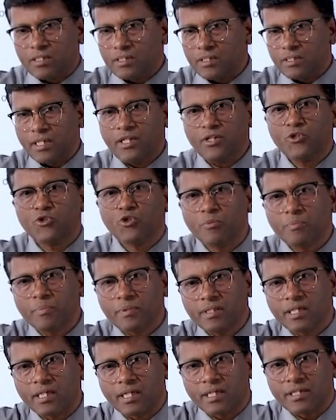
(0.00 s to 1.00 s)
there should
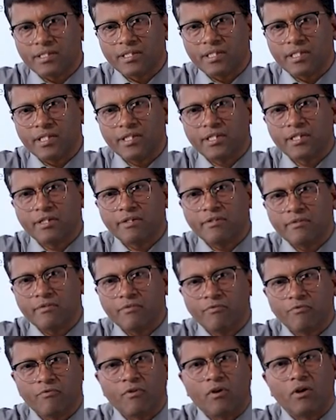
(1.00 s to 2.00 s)
be the consideration
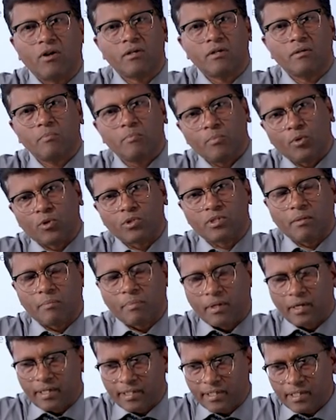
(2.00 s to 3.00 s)
for both the
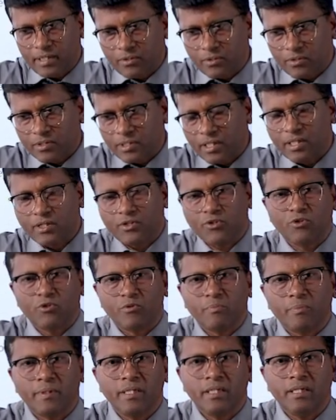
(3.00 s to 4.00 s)
parties, or there
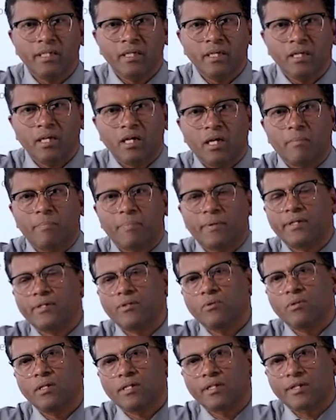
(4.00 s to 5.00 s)
should be a
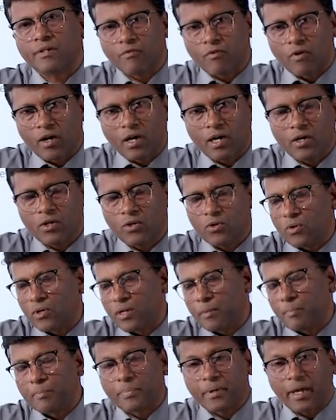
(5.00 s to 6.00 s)
particular reward
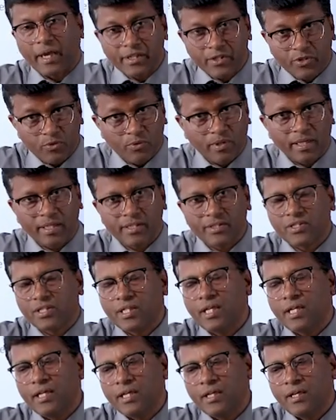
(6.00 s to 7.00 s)
or a price you can
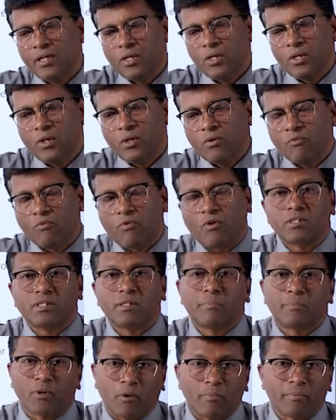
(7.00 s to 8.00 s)
say for
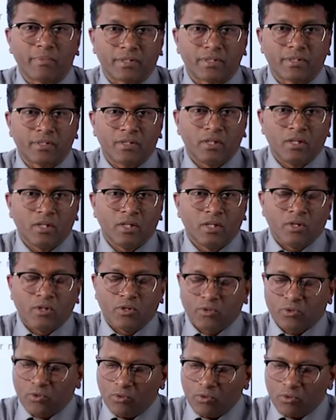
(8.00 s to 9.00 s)
the promise.
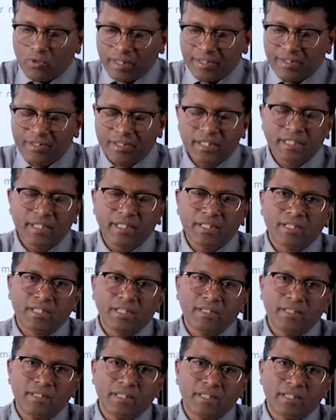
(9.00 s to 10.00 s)
So
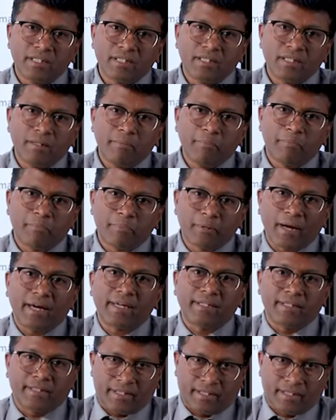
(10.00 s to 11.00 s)
consideration is the
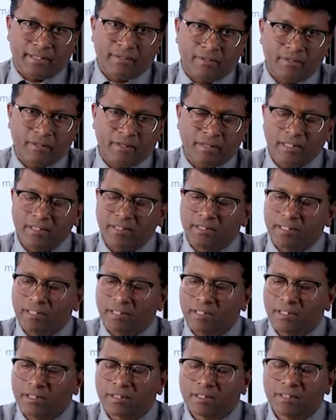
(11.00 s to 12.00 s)
price,
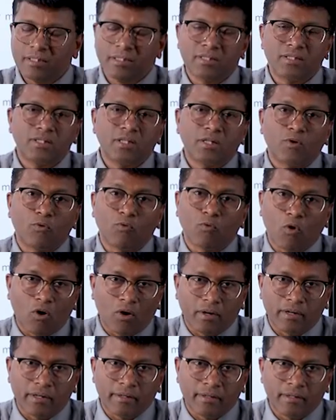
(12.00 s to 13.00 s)
consideration is the
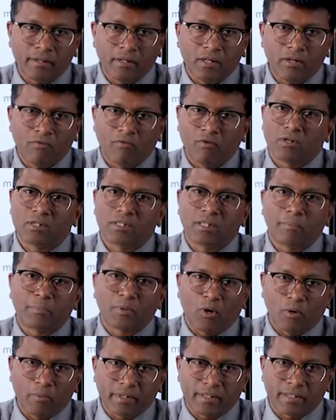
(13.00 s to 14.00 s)
reward or the
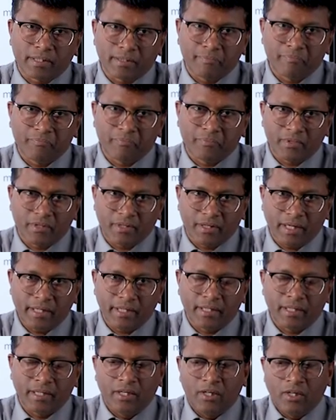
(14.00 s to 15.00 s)
promise,
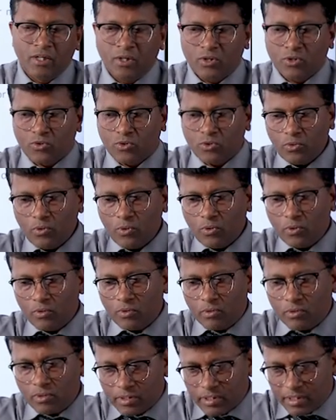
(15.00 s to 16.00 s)
right? So
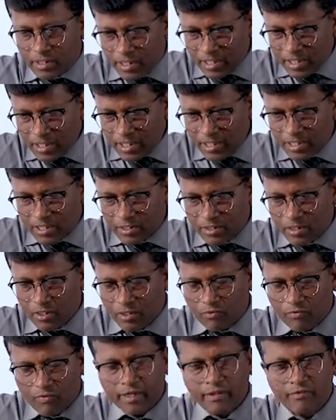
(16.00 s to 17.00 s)
this is
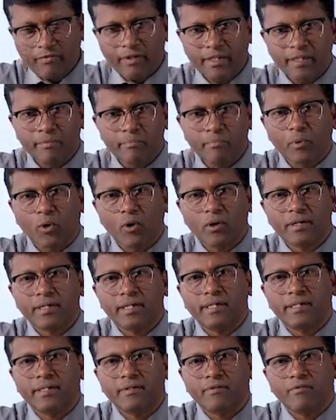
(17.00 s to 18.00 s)
very
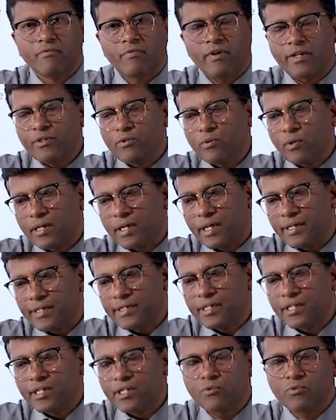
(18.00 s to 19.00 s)
important when you are
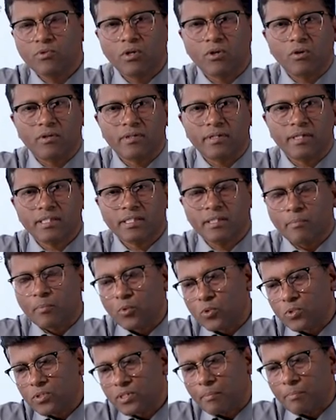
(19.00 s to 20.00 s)
entering into a contract, that
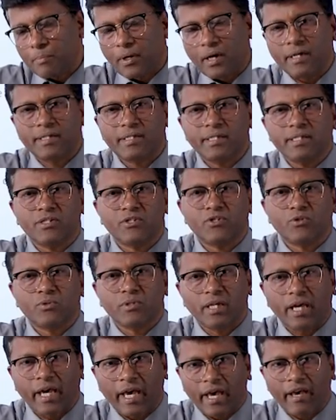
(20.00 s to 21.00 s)
both the parties
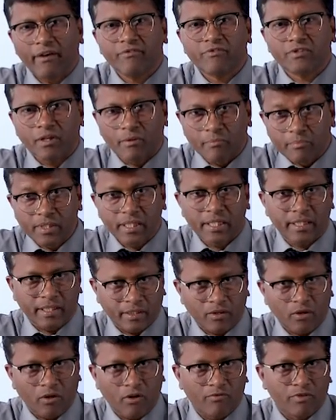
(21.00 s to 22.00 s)
should have
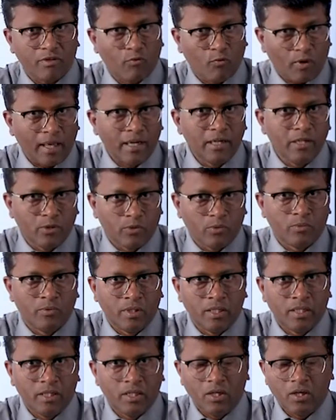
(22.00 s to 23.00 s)
something of the value,
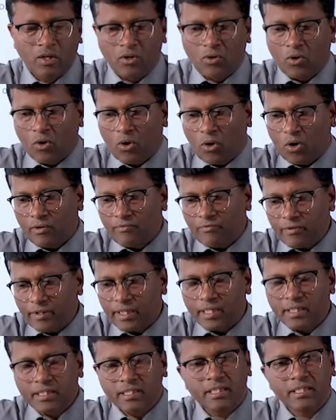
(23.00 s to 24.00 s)
or we
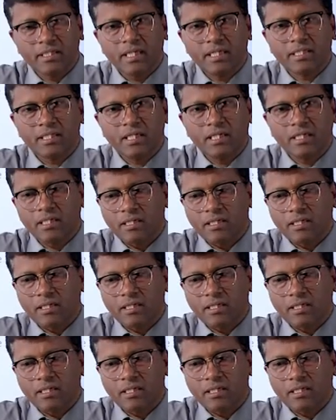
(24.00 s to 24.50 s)
can say that